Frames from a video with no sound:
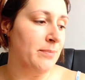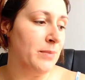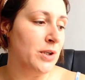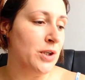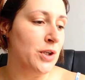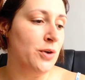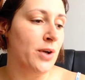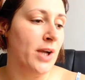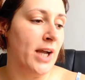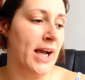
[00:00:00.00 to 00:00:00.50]

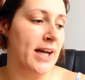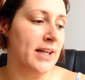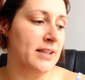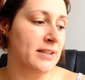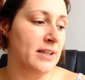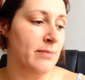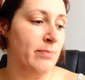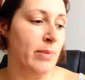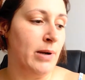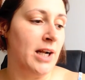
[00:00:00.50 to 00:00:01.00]
You can
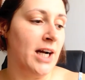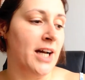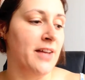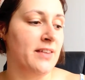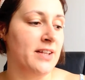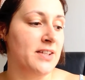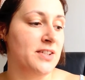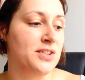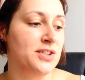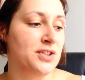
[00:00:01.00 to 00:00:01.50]
apply
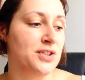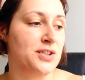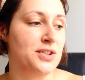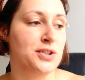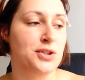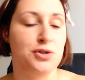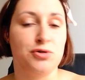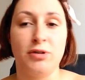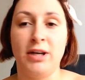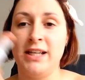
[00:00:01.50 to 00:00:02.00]
this
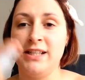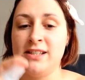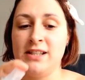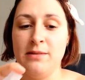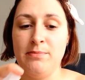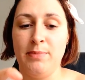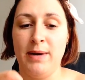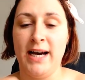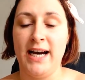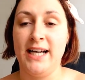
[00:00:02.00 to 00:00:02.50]
straight to the
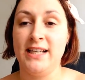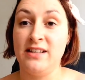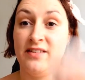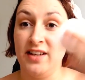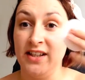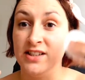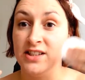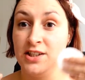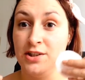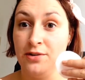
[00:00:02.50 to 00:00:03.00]
pad and
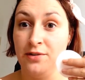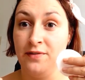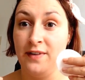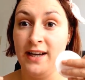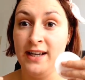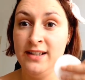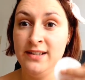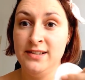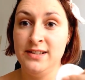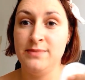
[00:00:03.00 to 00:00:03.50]
then to your
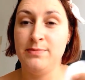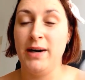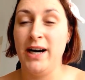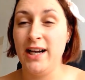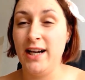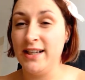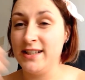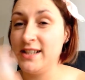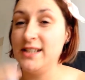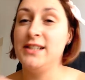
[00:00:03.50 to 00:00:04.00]
face, but I
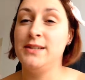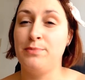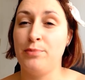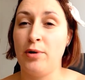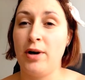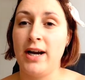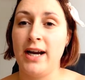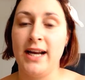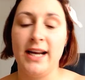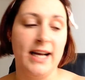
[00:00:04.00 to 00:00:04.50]
like to
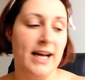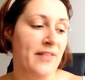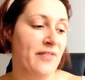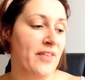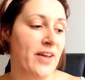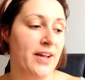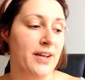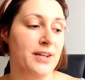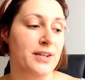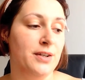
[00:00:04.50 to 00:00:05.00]
spray it and
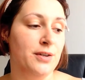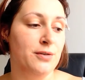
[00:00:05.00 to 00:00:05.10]
then